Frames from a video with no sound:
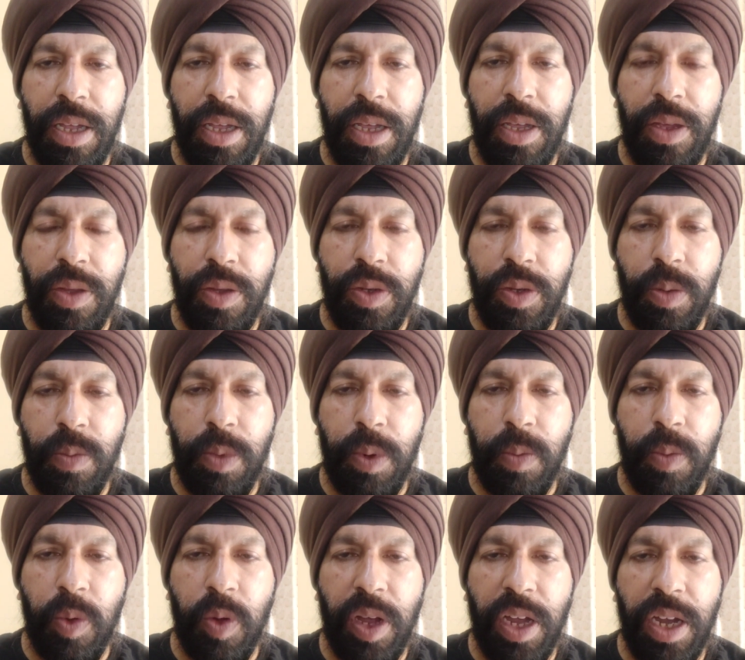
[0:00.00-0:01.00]
he used to
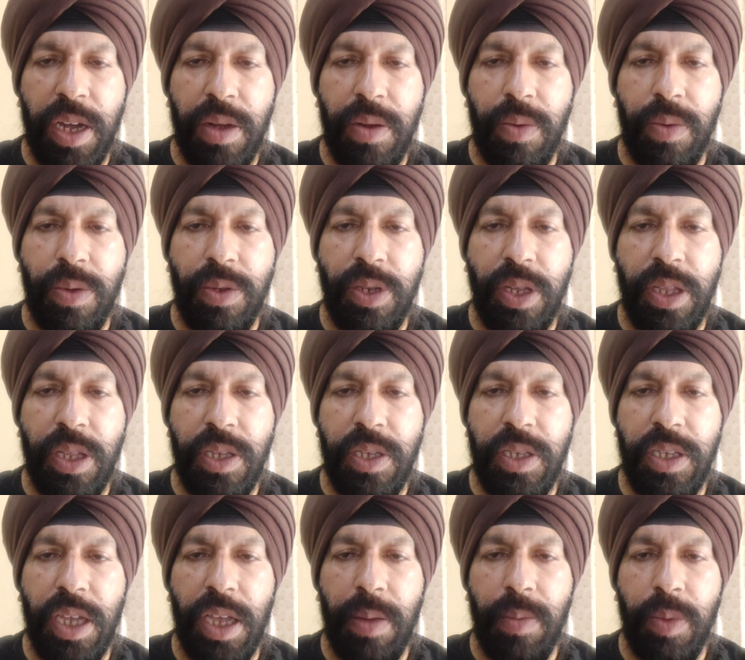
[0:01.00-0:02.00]
propagate only the
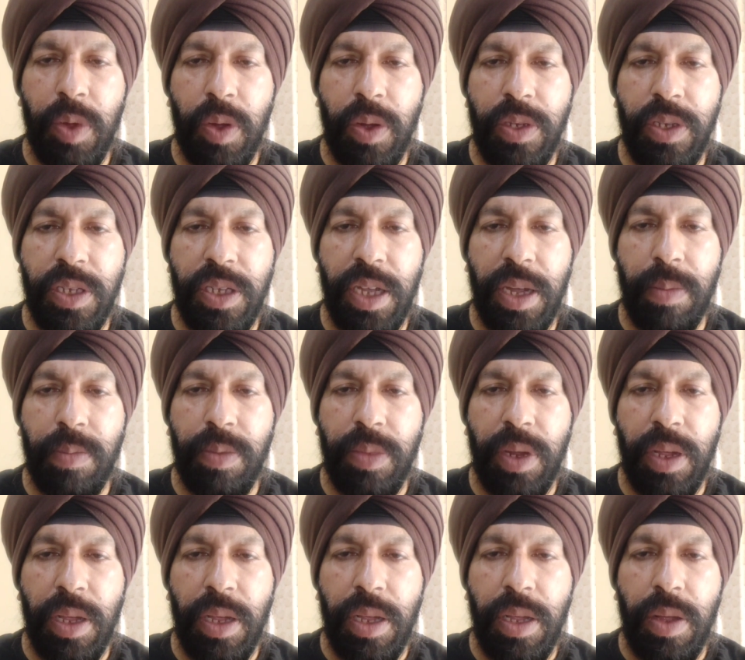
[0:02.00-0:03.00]
same concept
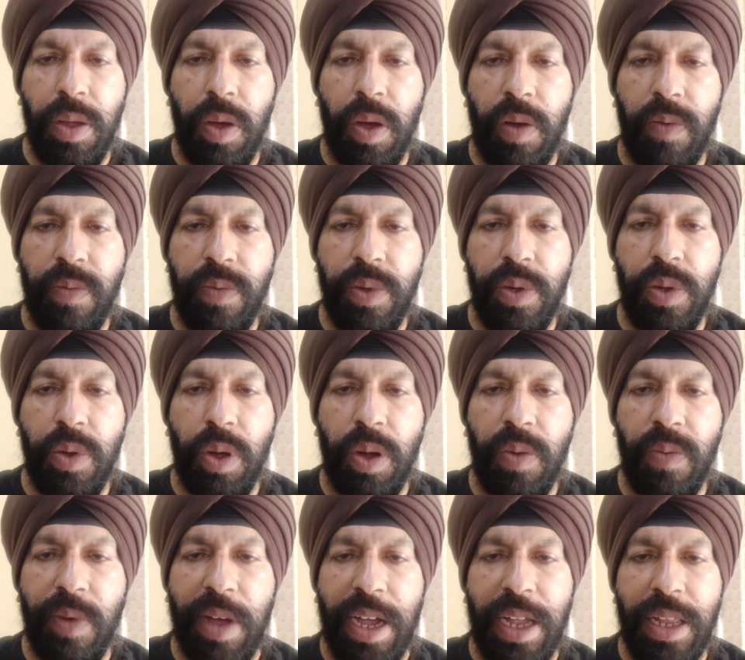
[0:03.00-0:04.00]
of
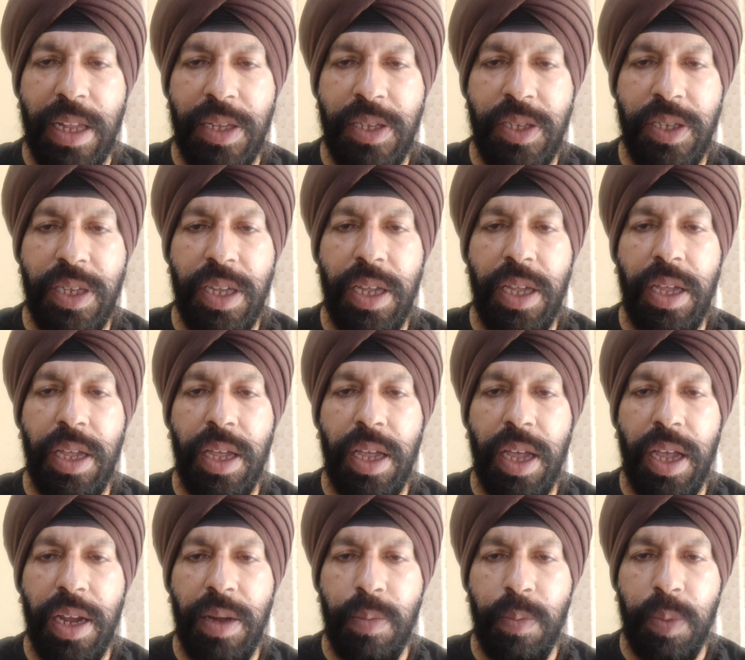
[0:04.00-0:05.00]
non-violence
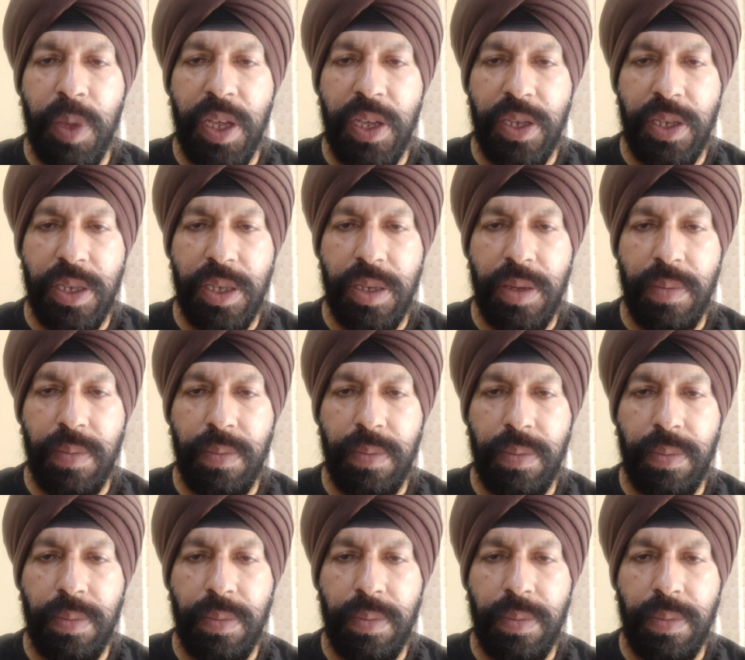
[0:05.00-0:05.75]
and peace.